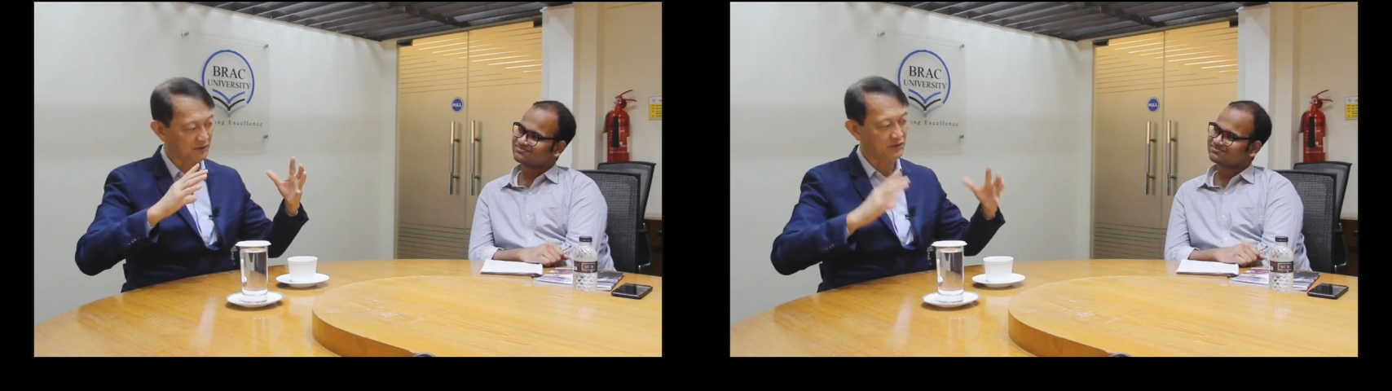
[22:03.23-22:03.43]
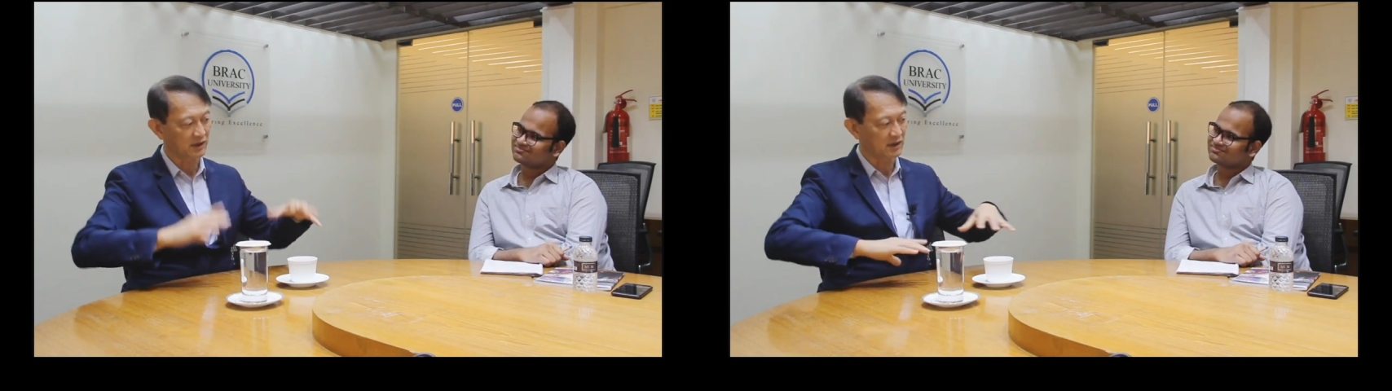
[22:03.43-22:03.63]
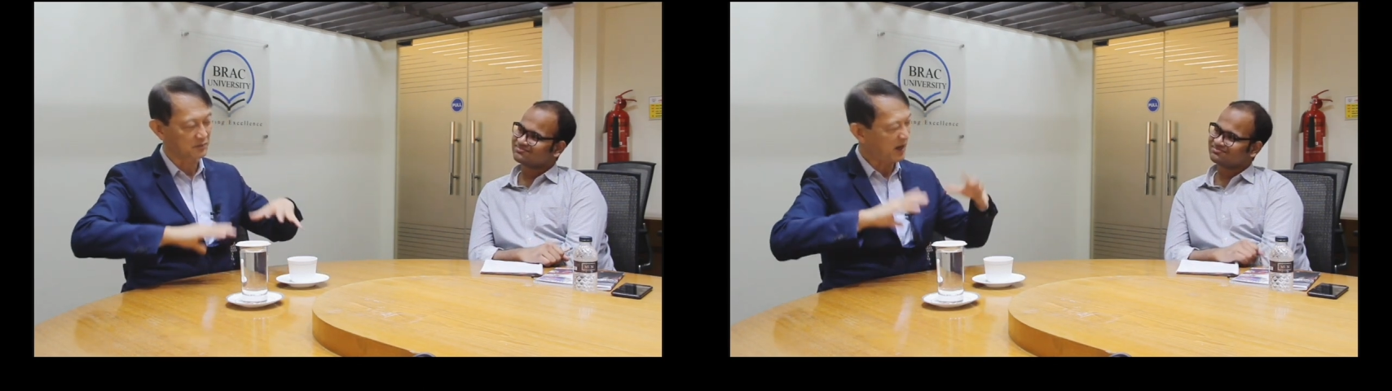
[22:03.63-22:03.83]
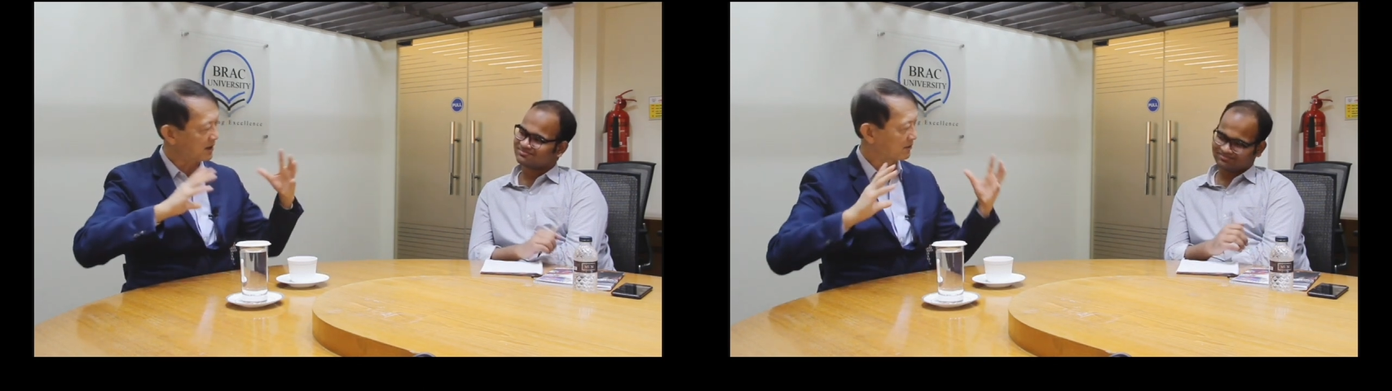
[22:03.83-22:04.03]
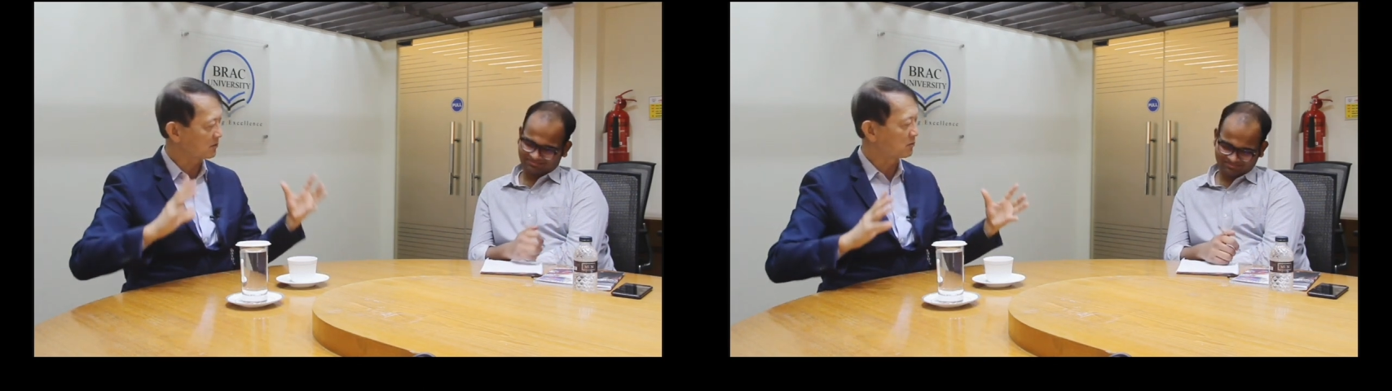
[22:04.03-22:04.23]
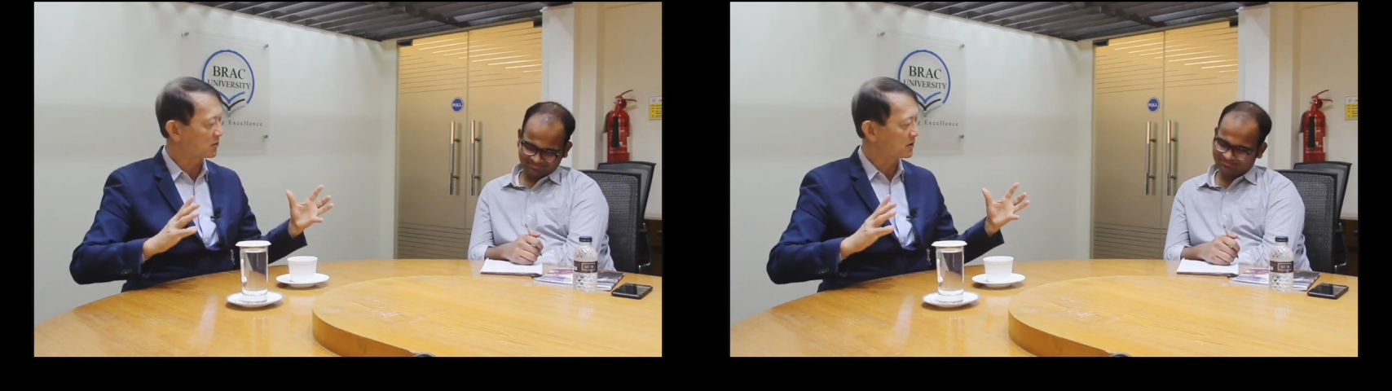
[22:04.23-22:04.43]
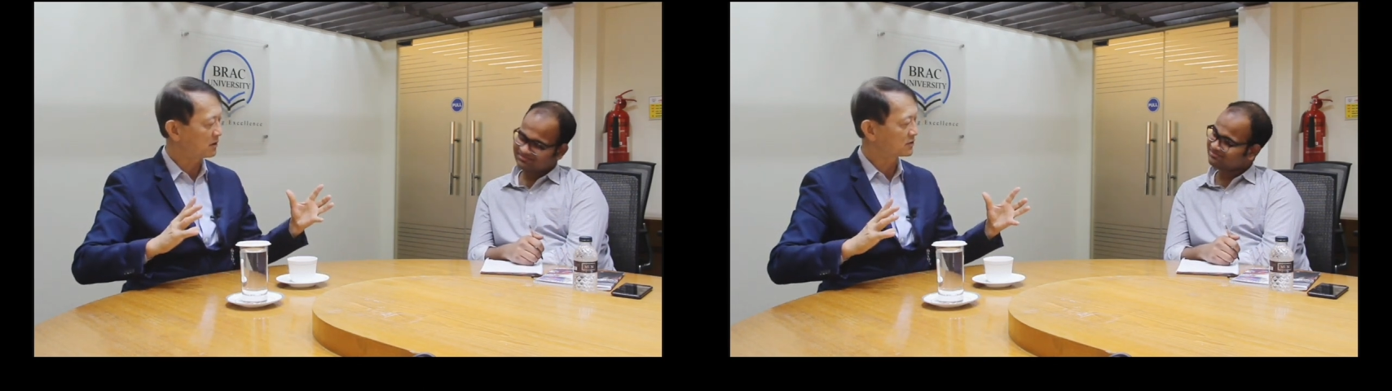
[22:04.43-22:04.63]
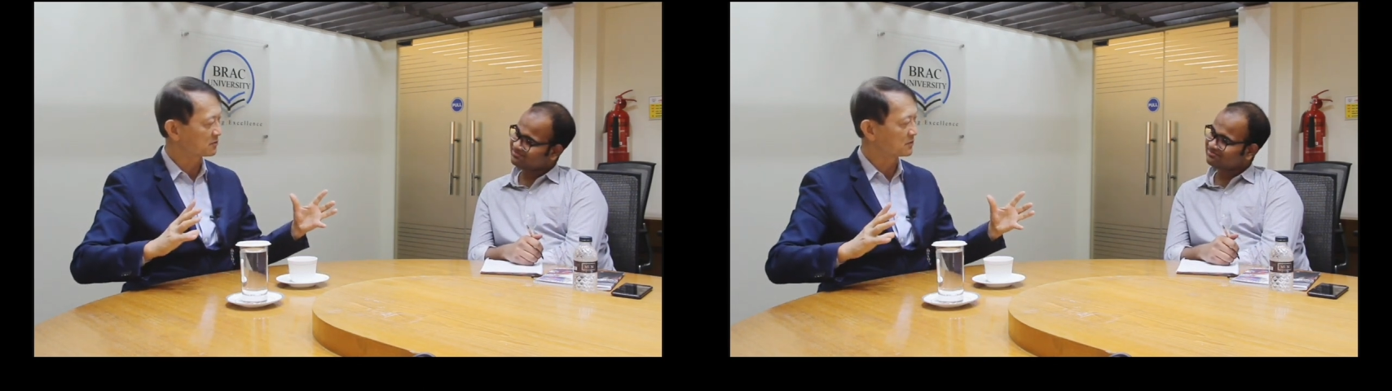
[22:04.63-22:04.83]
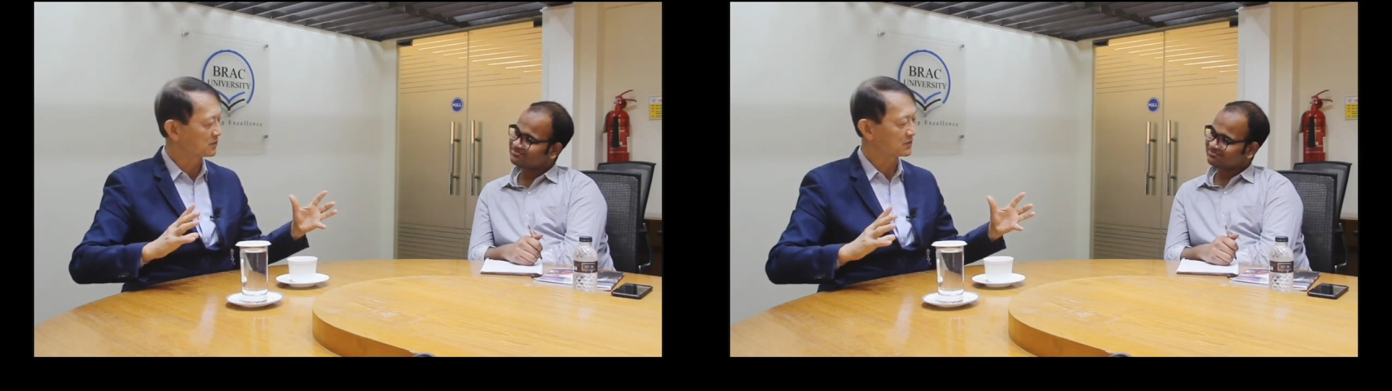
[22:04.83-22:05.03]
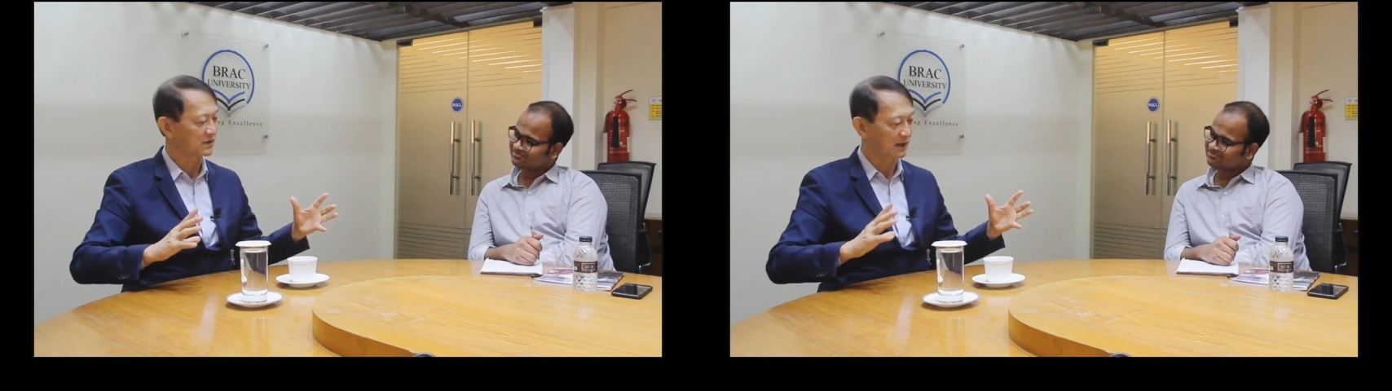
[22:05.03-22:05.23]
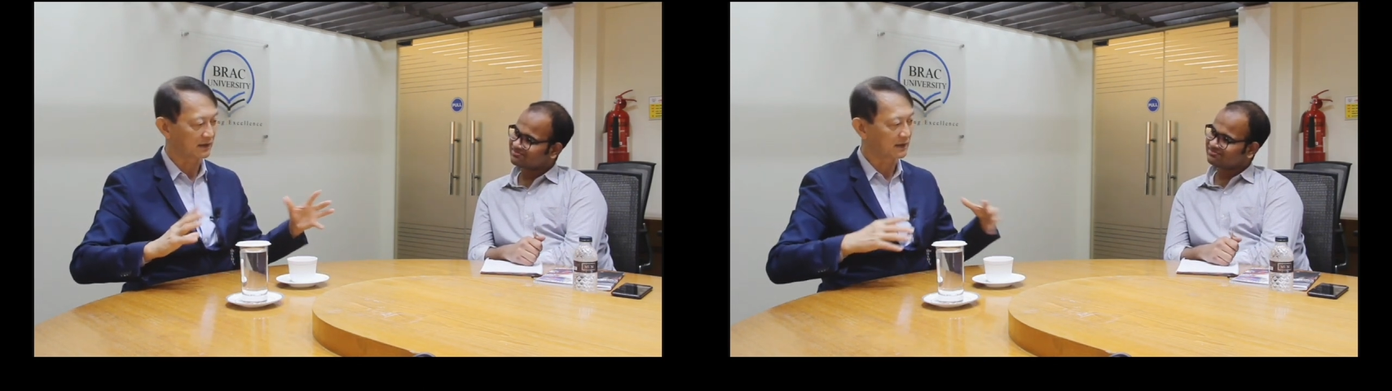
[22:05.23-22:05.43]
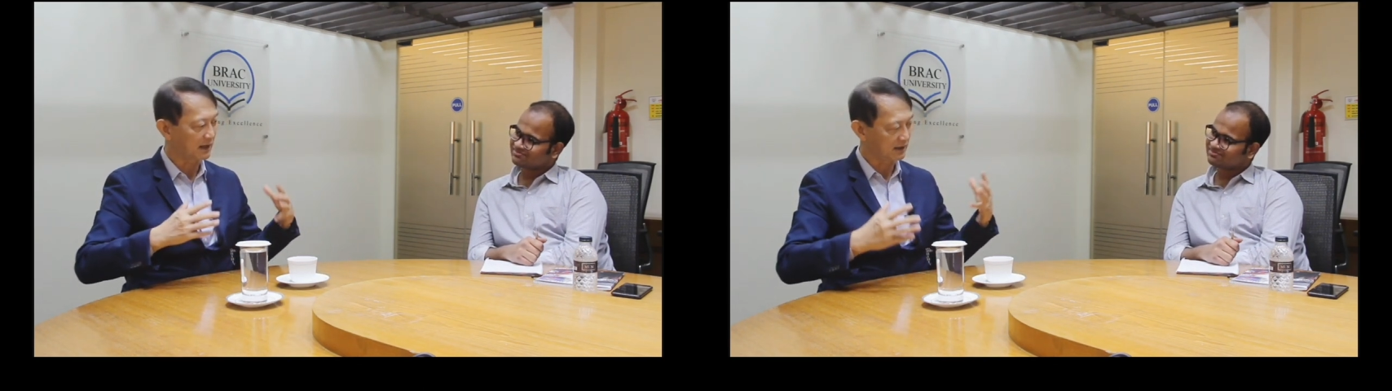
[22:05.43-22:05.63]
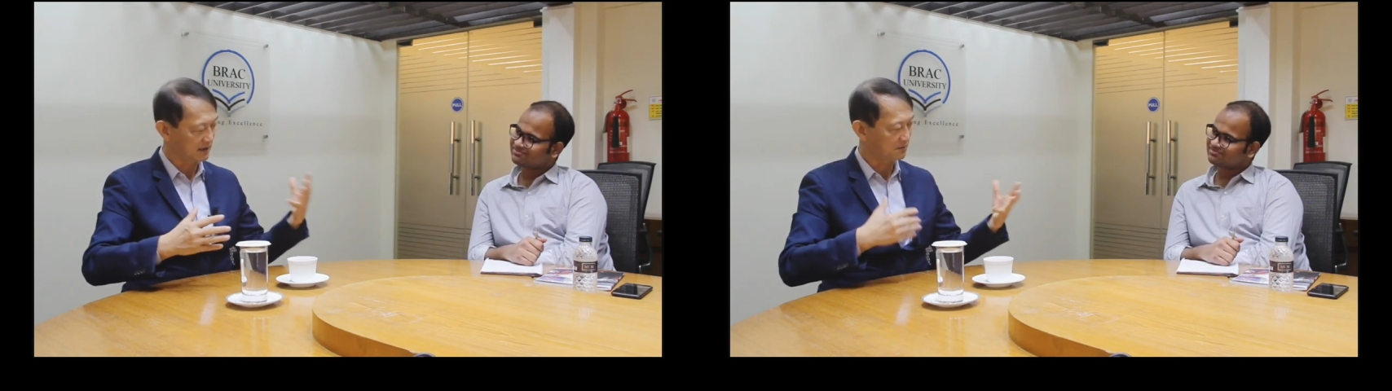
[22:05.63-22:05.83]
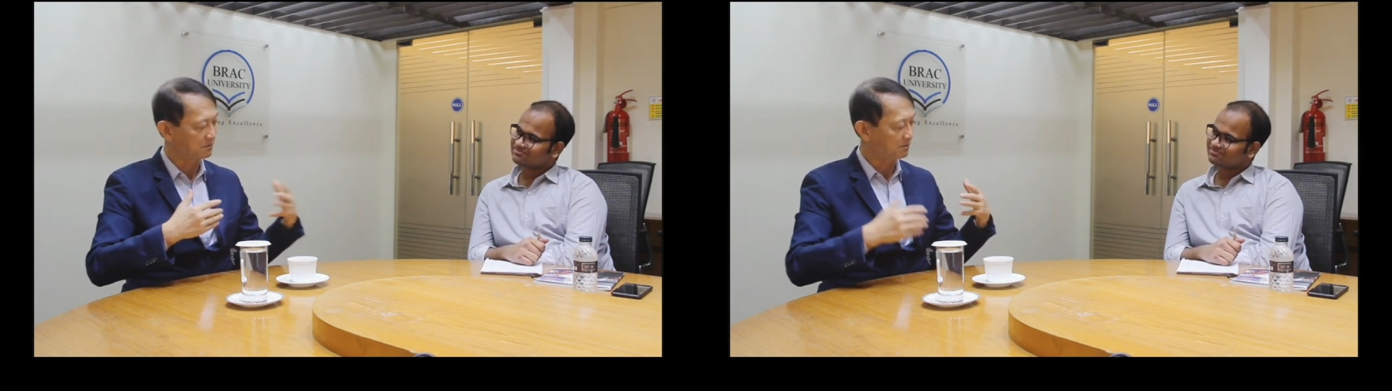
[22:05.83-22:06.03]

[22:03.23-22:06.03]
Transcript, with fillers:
Speaker 1: country is part of the world smooth, and then it's